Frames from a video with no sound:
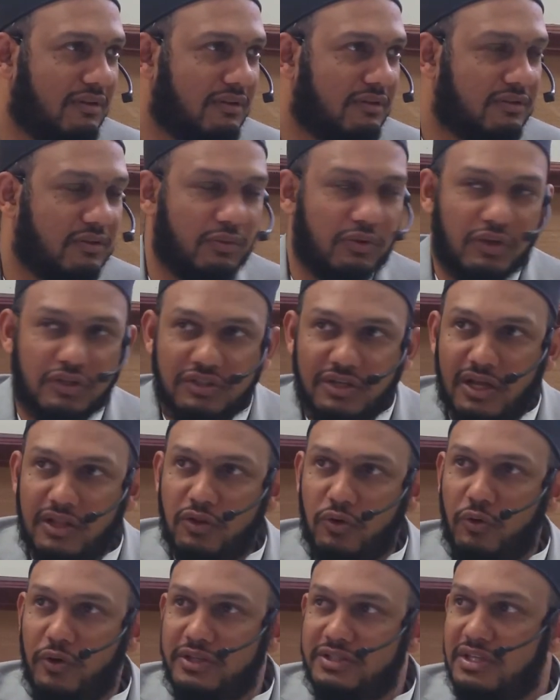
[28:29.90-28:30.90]
So when you're a child,
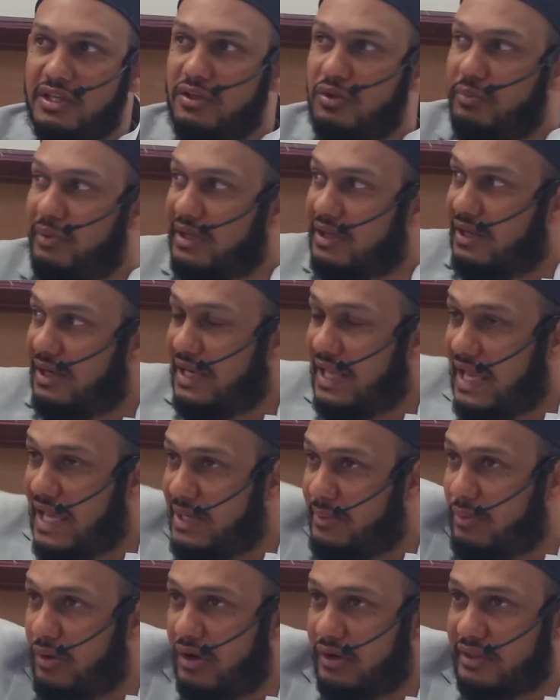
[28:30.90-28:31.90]
you always say, you make a
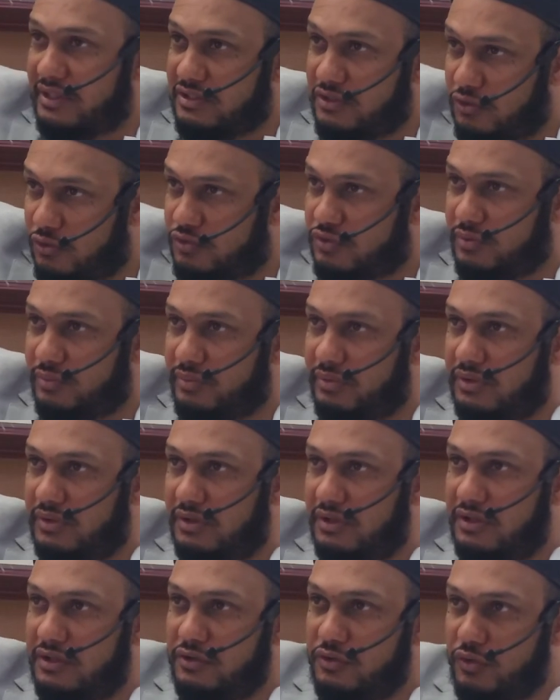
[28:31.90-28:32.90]
landmark, that's a nusub.
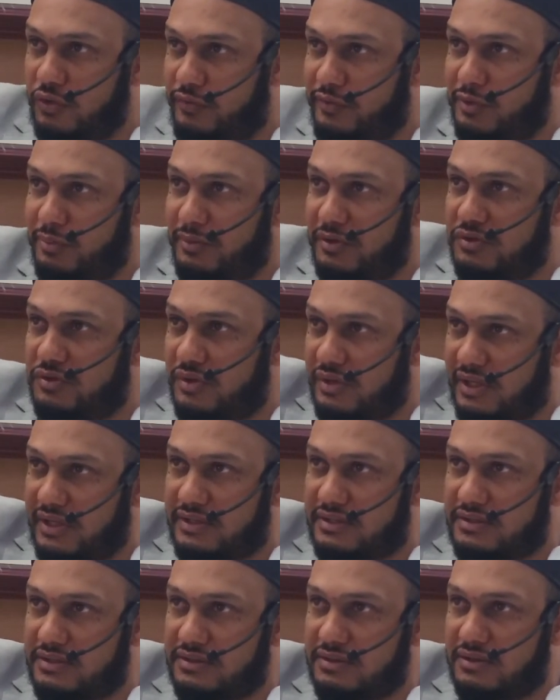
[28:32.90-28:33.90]
Yufidun means to
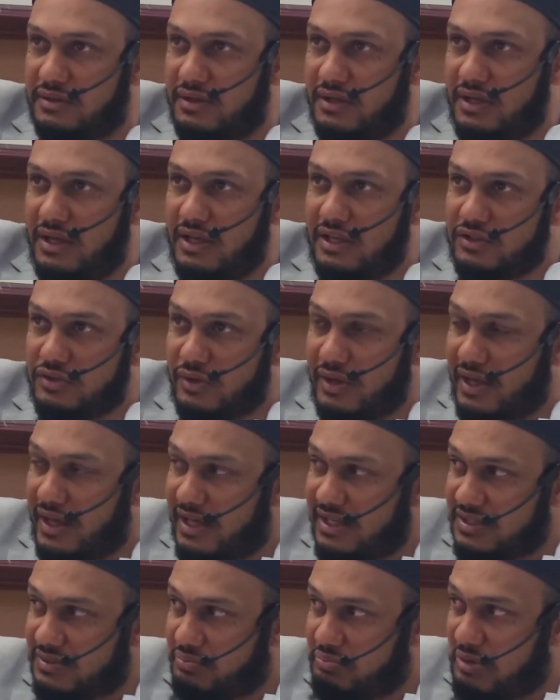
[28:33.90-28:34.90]
race. So
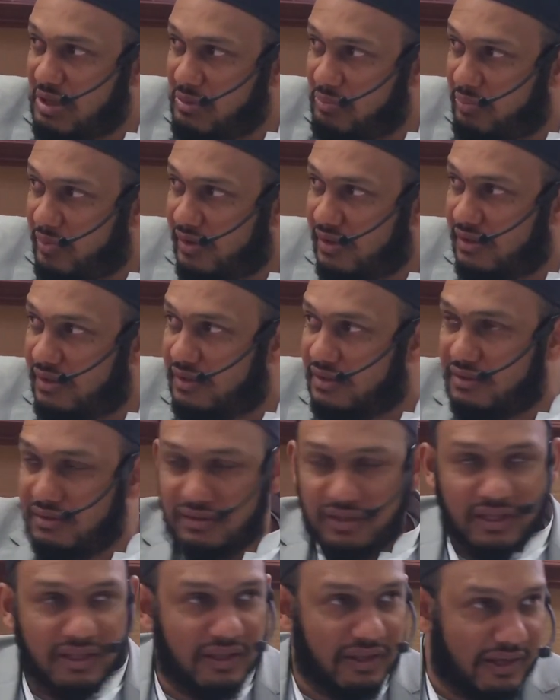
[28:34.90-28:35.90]
as people
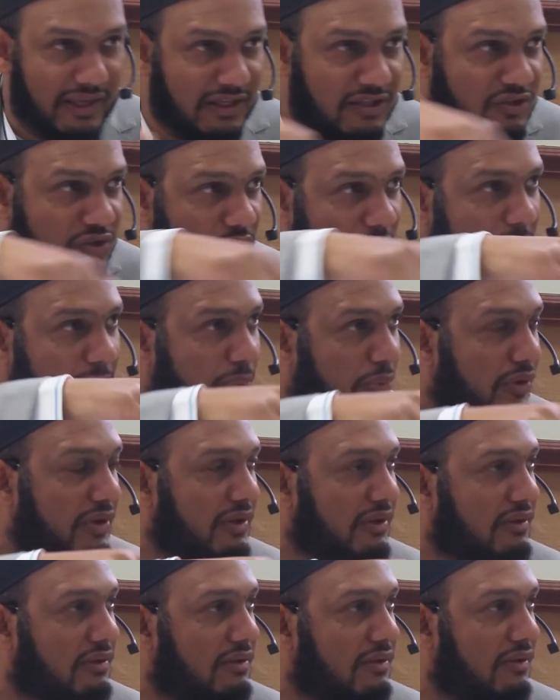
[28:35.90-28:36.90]
like a race to a
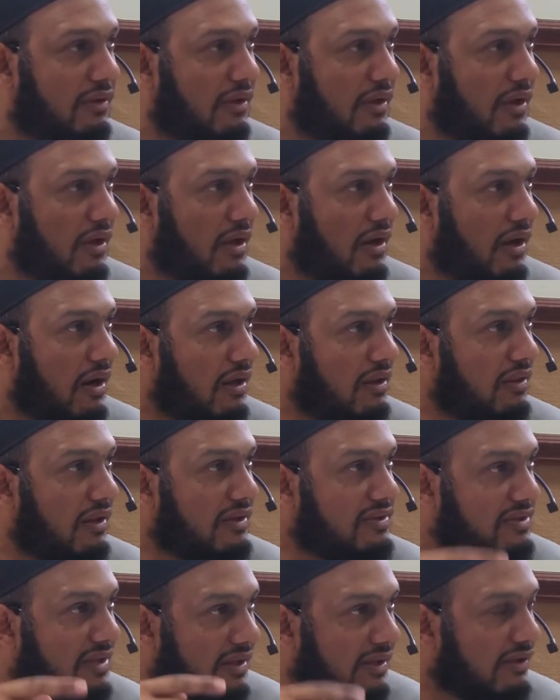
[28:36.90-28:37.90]
point, Allah
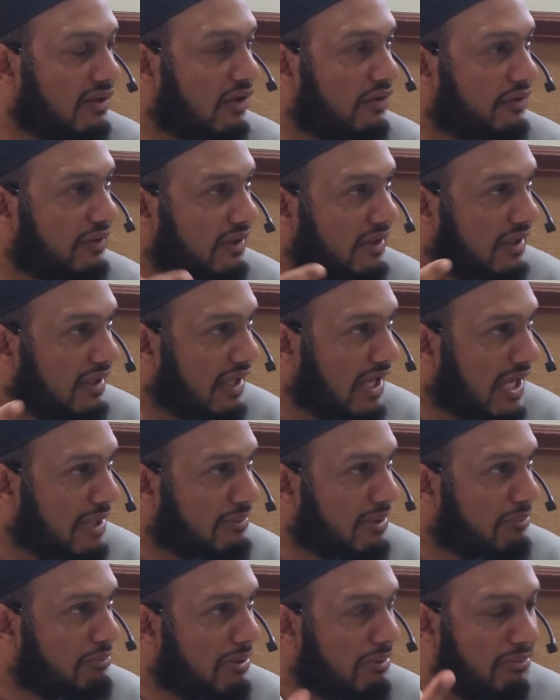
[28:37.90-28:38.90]
is saying that on the
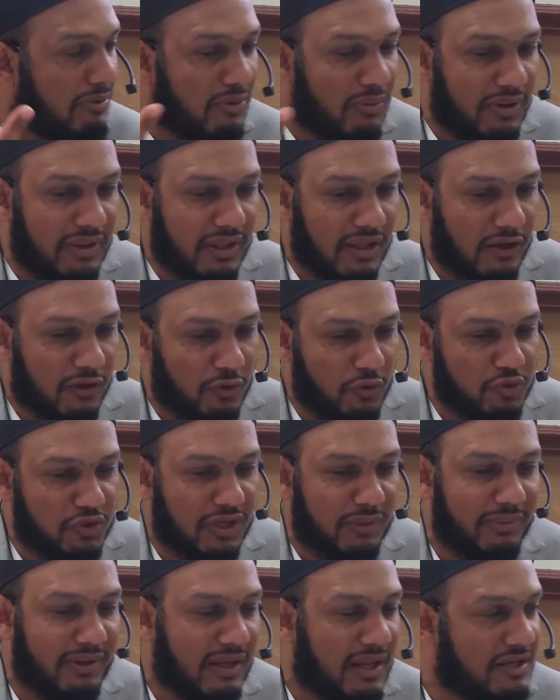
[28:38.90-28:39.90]
Qiyamah, people will
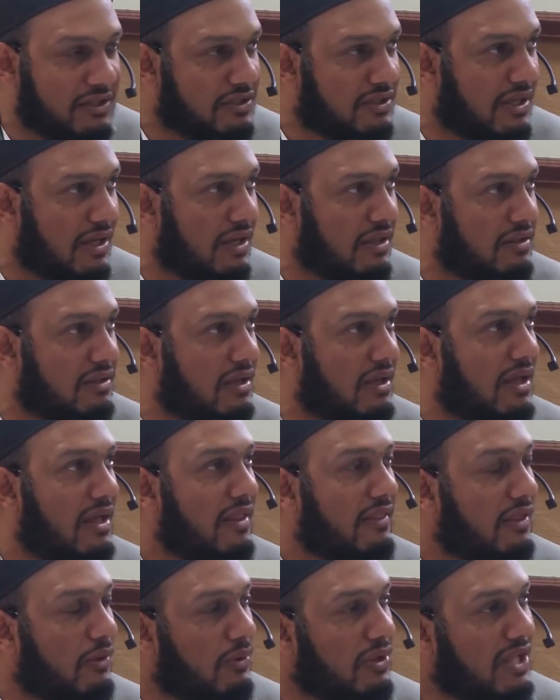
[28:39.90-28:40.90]
yakhrujuna min al-ajdath.
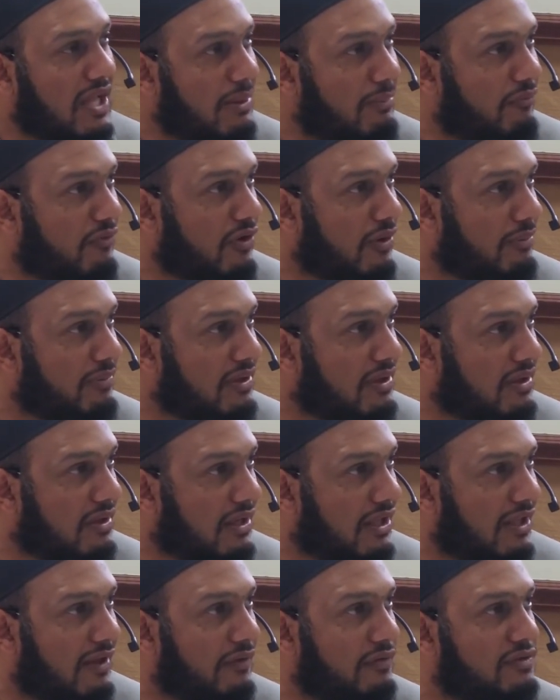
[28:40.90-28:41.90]
They will come from the
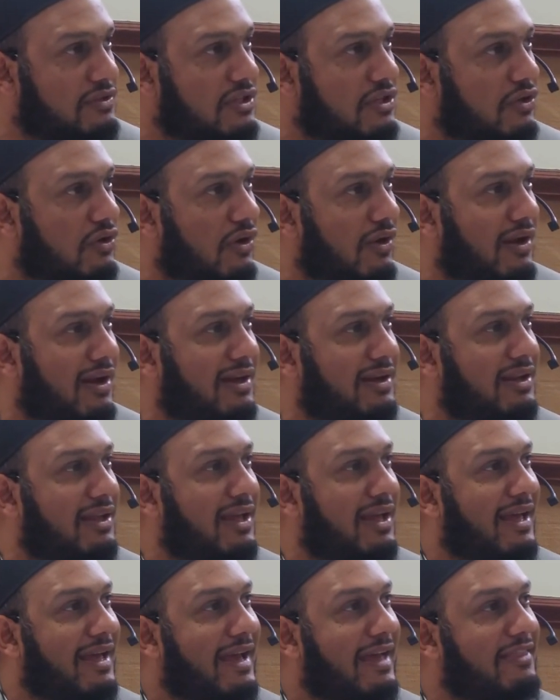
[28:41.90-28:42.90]
grave, sira'an,
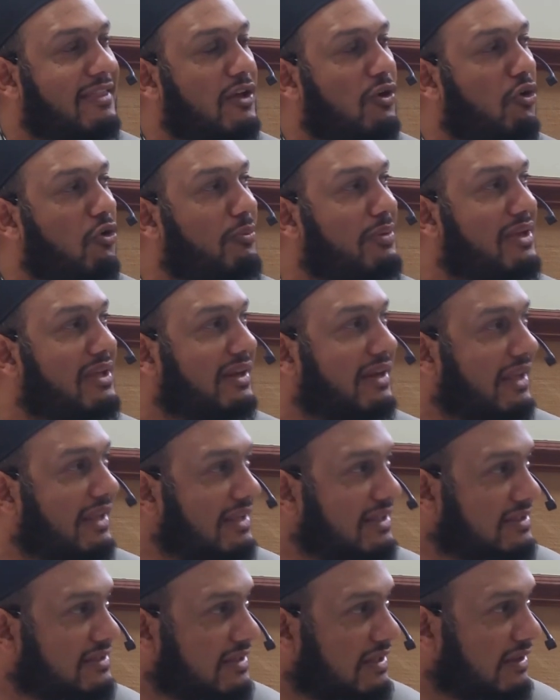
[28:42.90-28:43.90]
and they will be
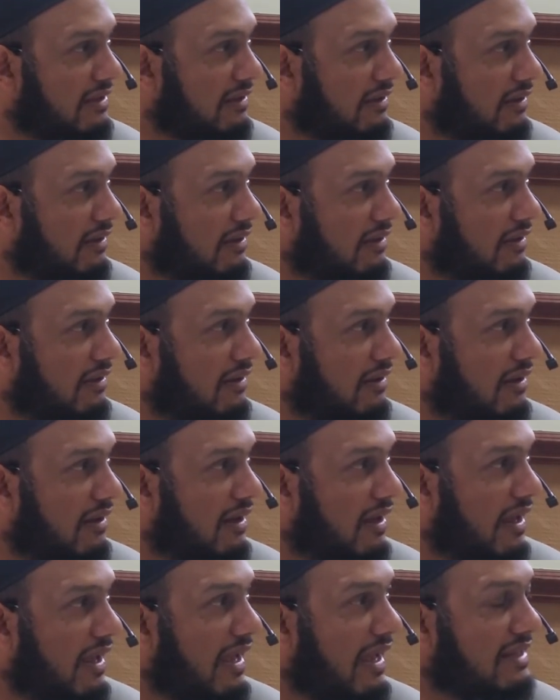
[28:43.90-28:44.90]
racing
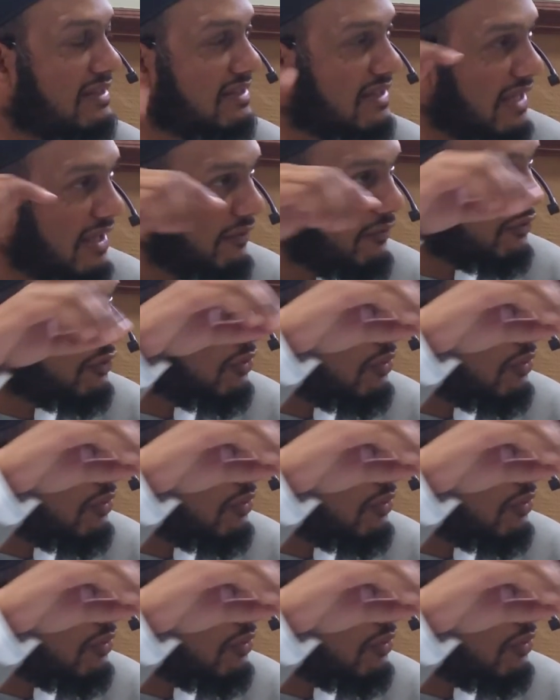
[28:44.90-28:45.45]
as if